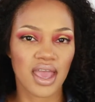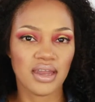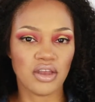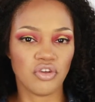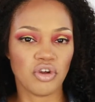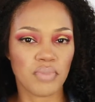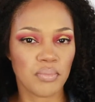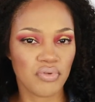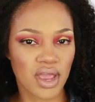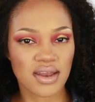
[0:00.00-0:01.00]
and then during
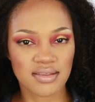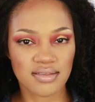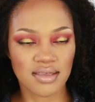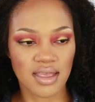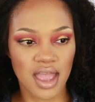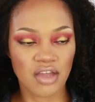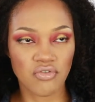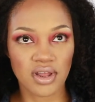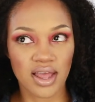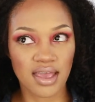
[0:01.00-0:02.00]
my pregnancy I
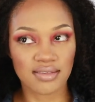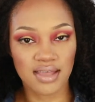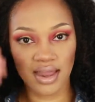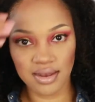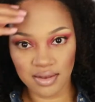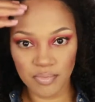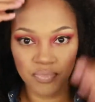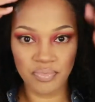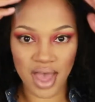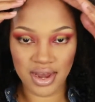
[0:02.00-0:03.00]
realized that
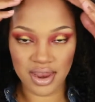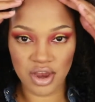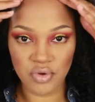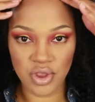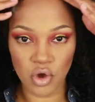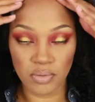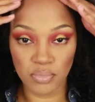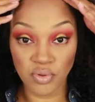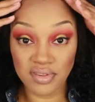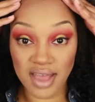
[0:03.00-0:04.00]
that area on
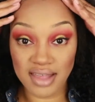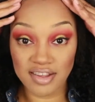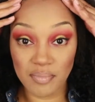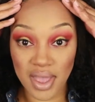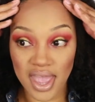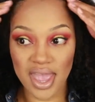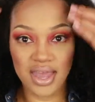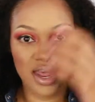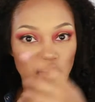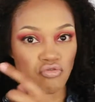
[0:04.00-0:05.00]
both sides of my
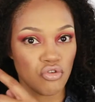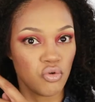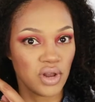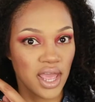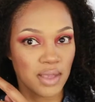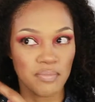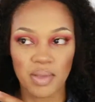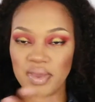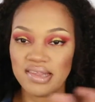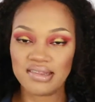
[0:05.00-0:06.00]
head had grown like
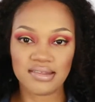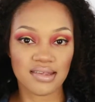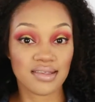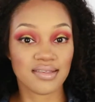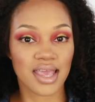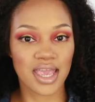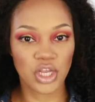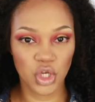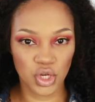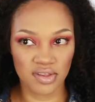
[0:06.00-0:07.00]
maybe 6
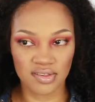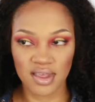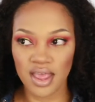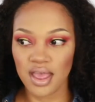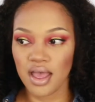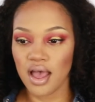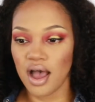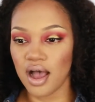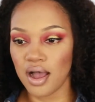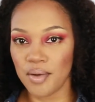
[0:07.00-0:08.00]
inches
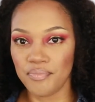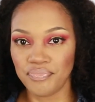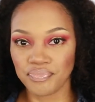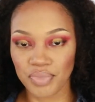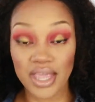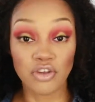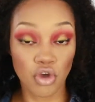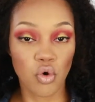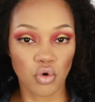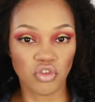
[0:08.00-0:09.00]
in
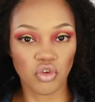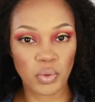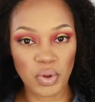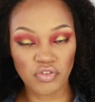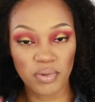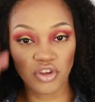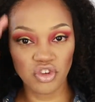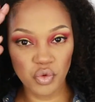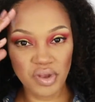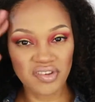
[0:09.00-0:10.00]
total. So it went from like
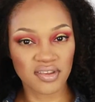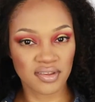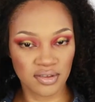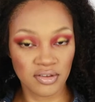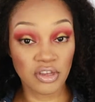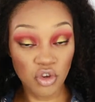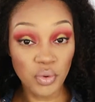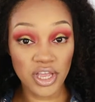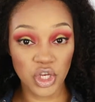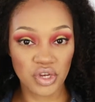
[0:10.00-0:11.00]

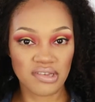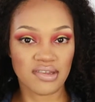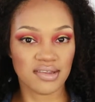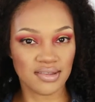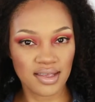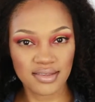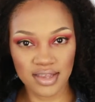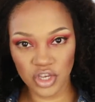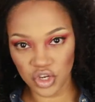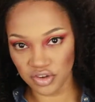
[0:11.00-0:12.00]
2 inches to 6
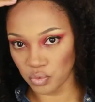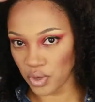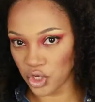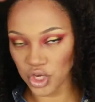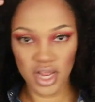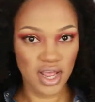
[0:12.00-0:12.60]
inches, which